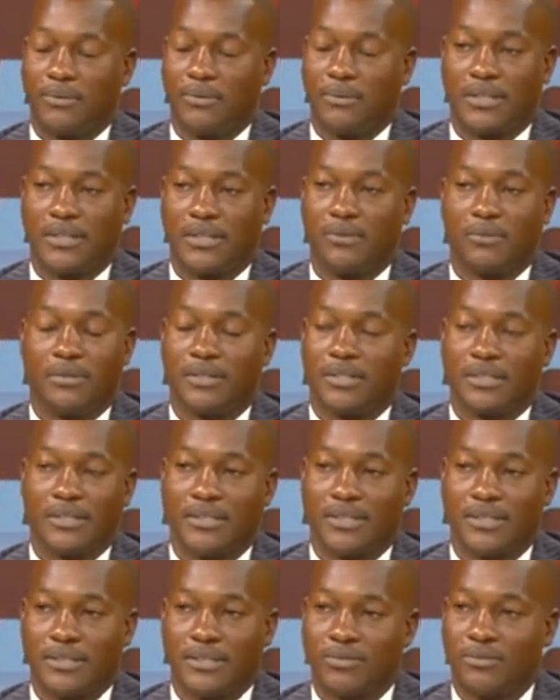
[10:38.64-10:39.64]
what what
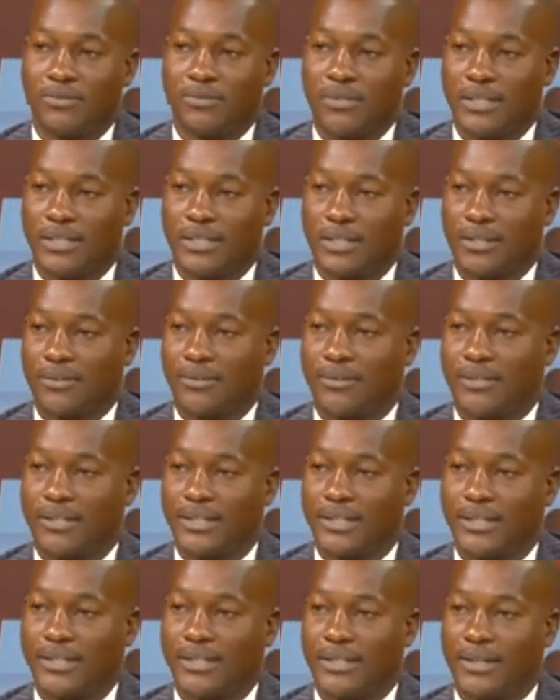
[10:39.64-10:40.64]
is this junior
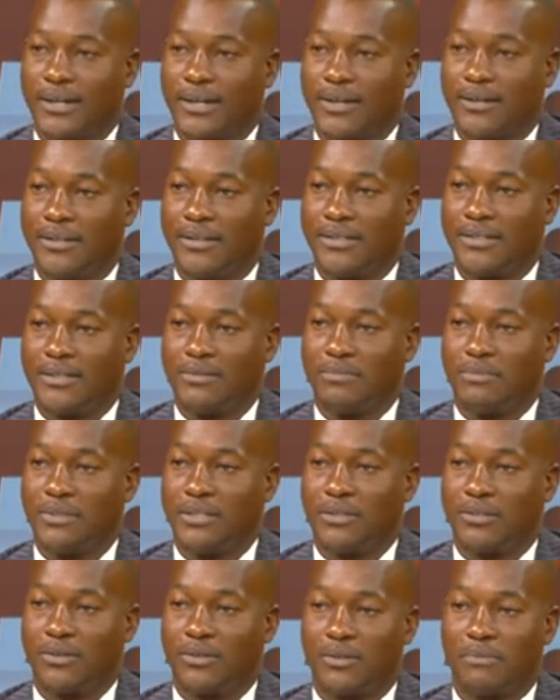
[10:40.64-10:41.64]
secondary? Mm -hmm. uh, is it
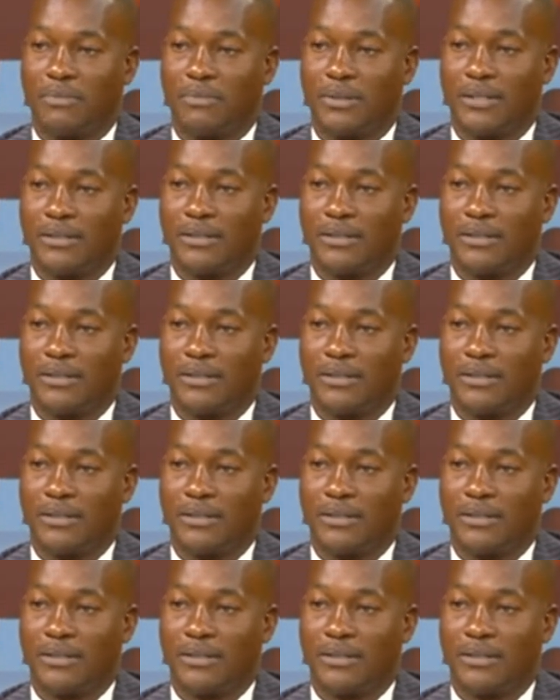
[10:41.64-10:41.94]
being taught by?